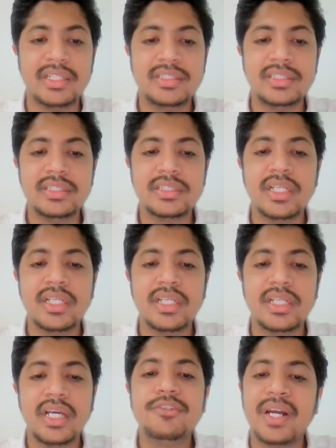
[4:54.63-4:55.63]

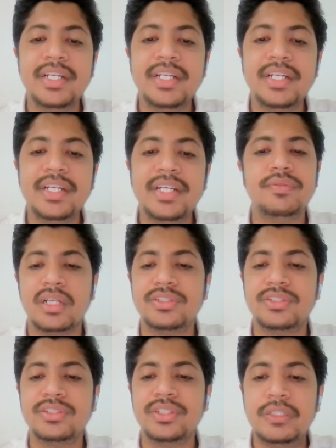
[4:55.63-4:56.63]
analysis, and the findings of the
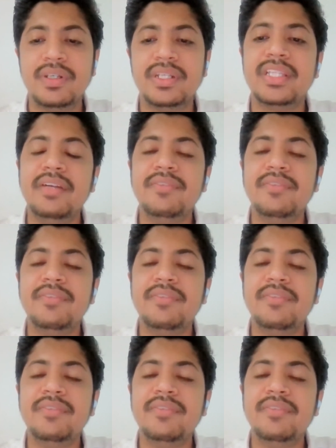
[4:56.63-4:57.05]
consultation